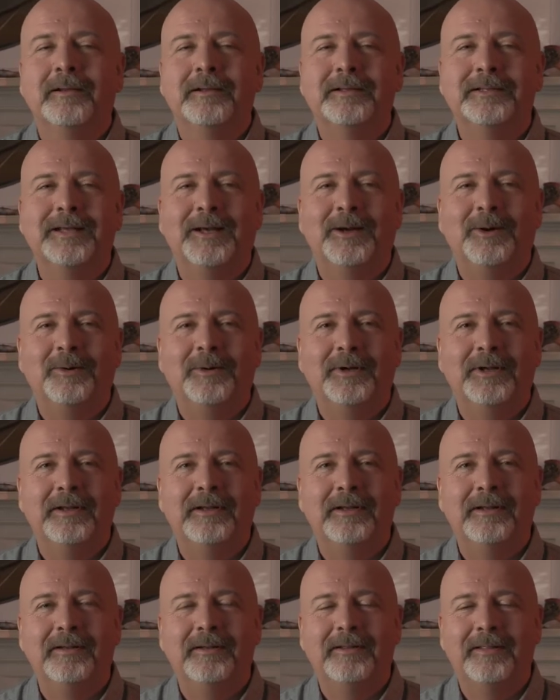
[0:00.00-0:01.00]
So
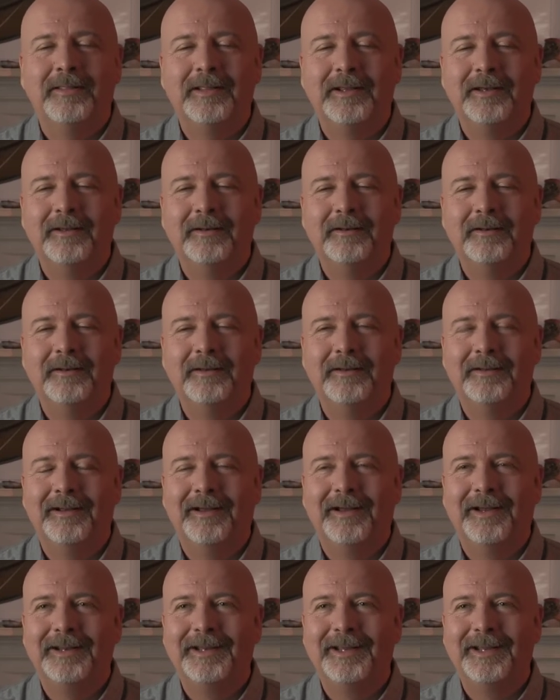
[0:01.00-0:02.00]
then
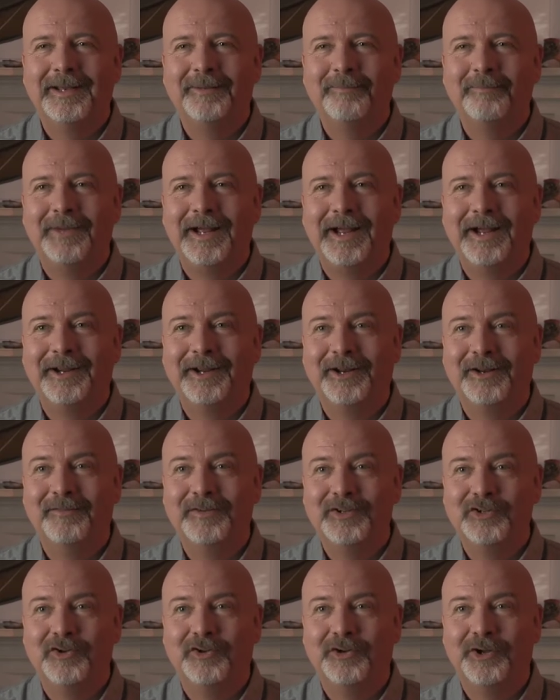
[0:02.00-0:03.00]
I get back an
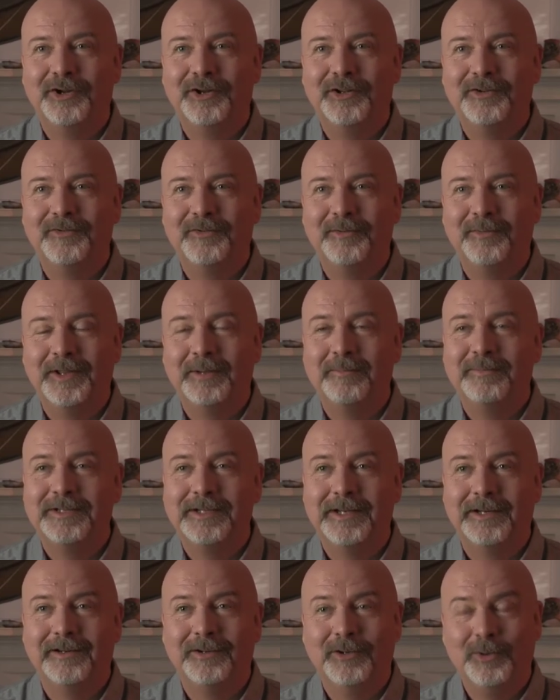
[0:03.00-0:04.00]
official notice from them
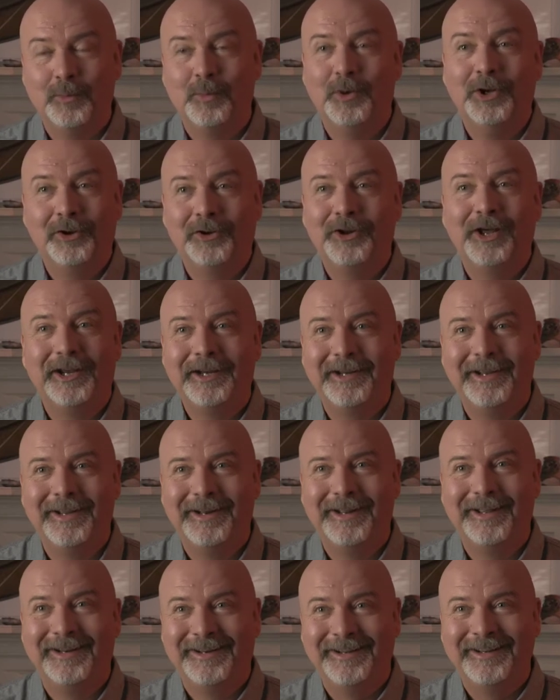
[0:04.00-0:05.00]
saying, you will not get
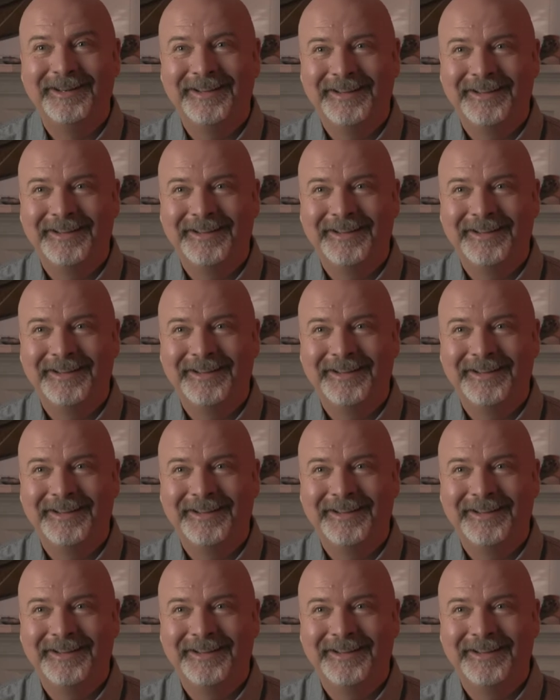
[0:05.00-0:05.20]
it